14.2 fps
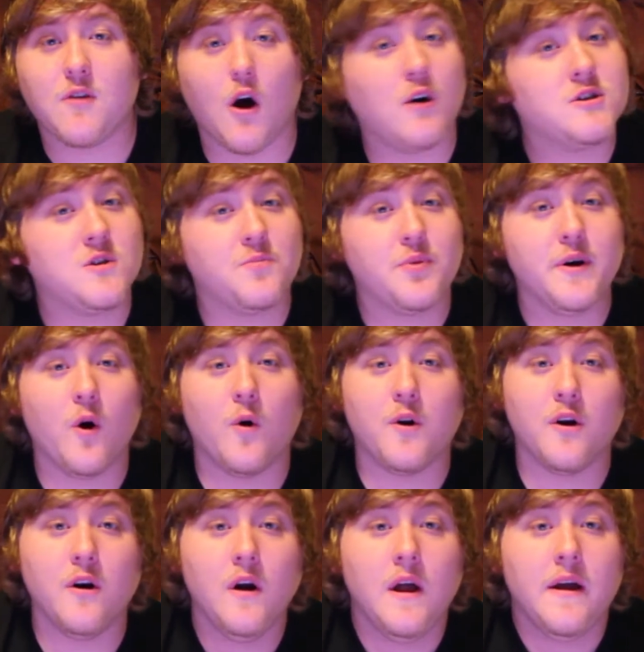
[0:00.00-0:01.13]
to also
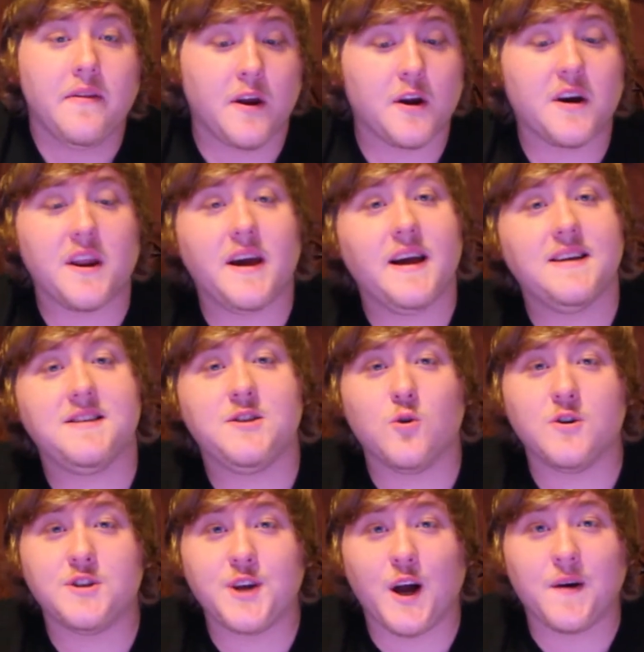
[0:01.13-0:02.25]
pre-order that are going to hit
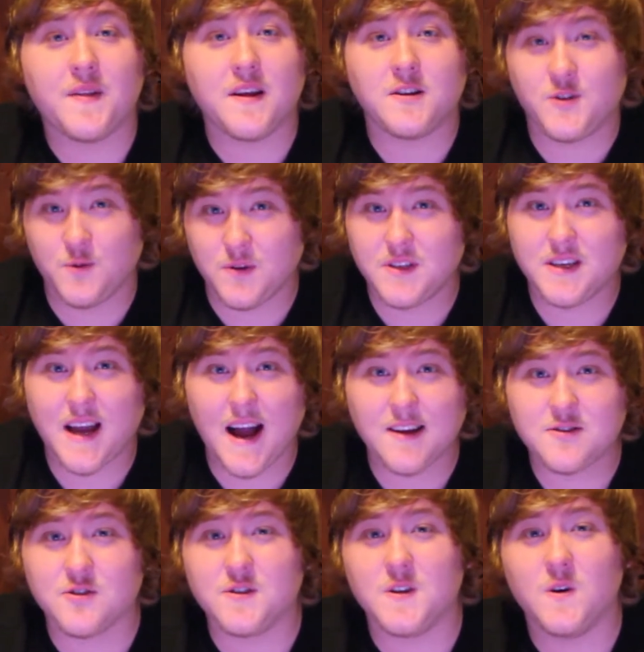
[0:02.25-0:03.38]
store shelves as soon as the
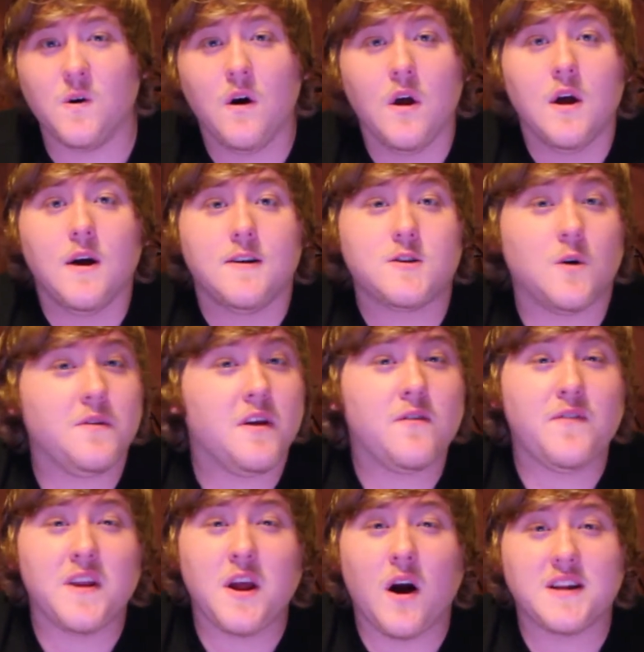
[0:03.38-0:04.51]
consoles do. So in this
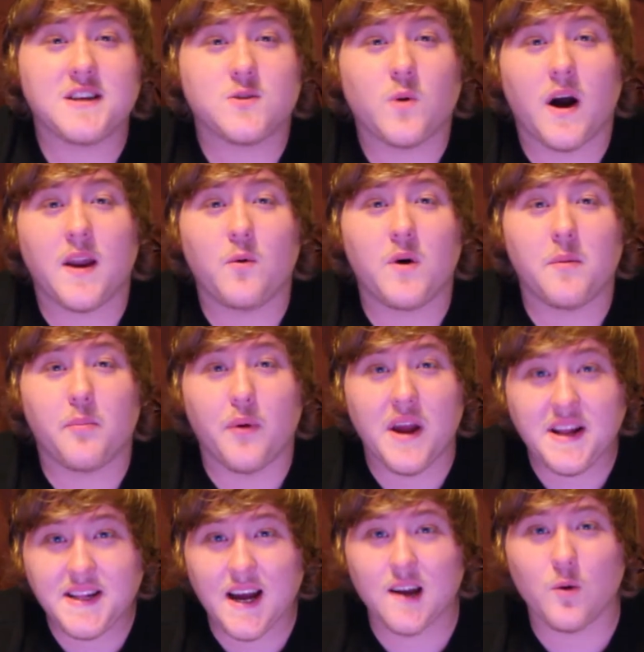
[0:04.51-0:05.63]
video, I just kind of want to
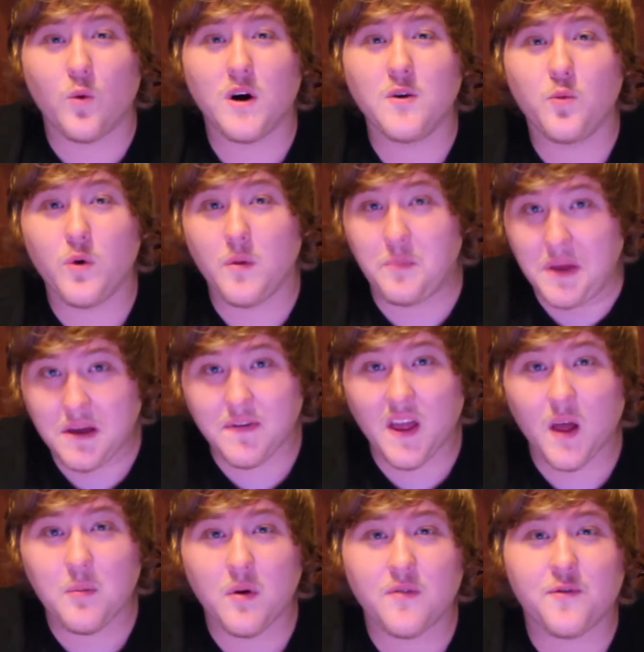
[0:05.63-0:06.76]
break down what will be
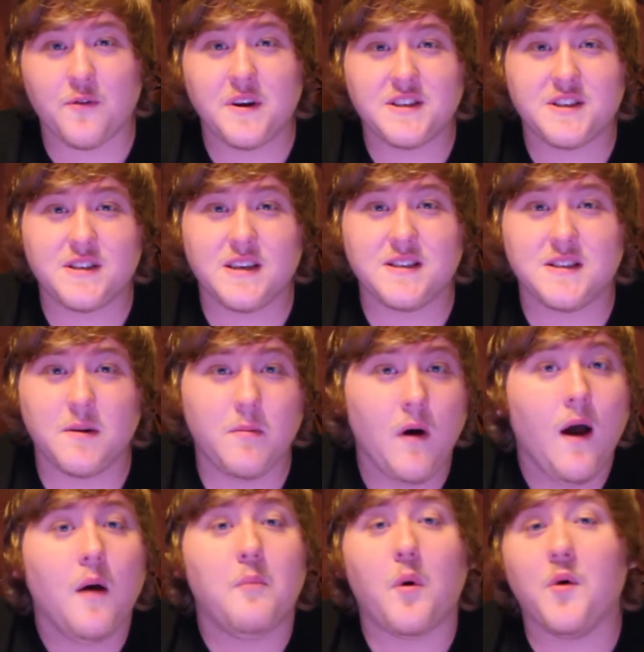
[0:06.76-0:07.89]
available for each system,
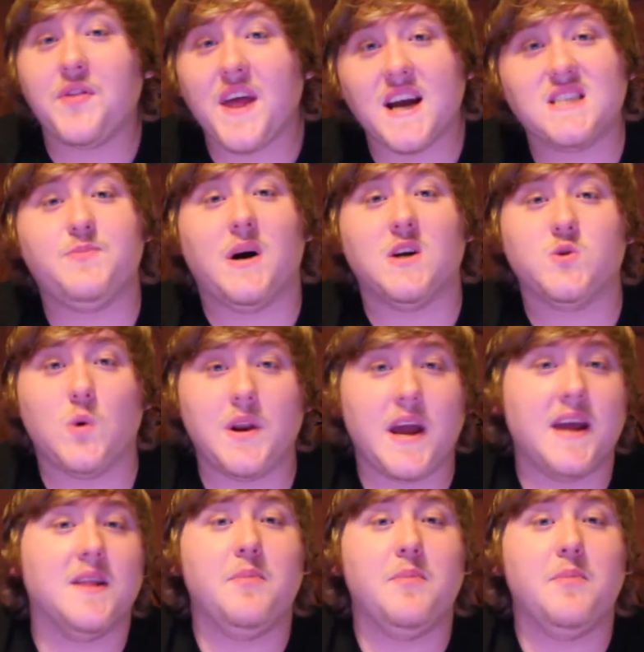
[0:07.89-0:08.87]
both the Xbox One and the